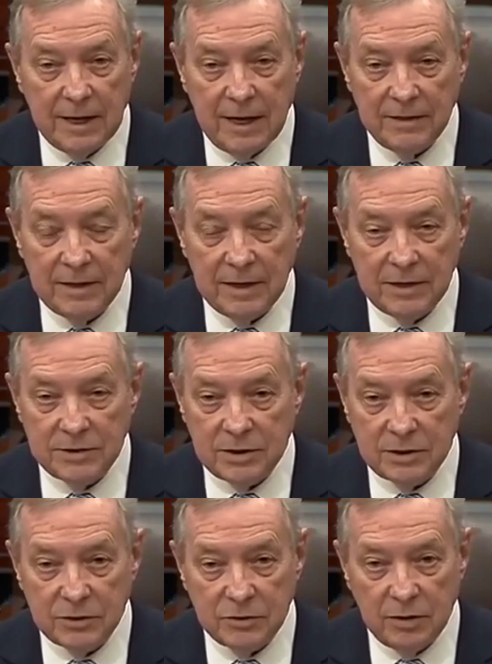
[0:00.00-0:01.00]
I think he's
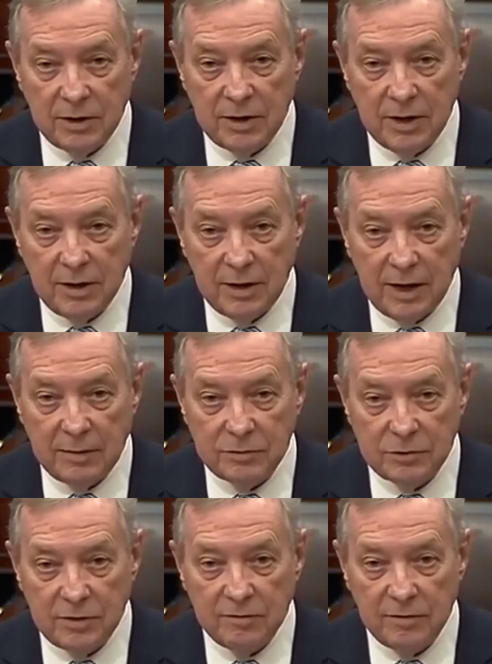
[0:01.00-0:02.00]
an extraordinary
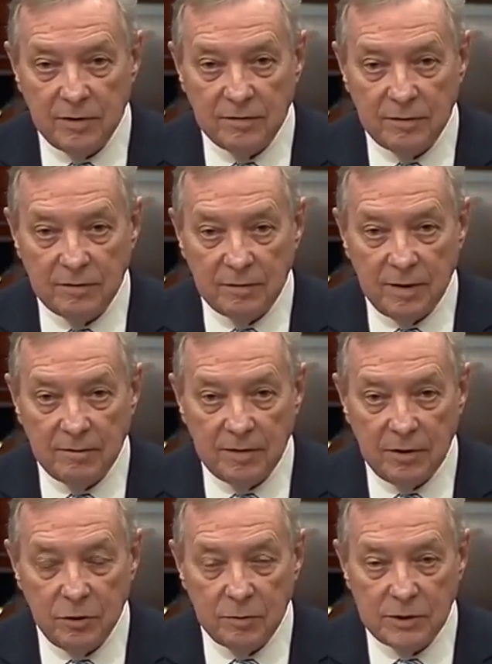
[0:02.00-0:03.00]
observer of the, of
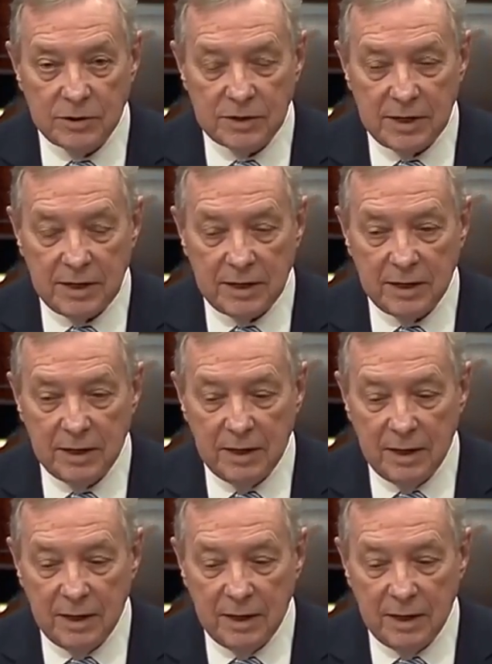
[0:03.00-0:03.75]
the human scene.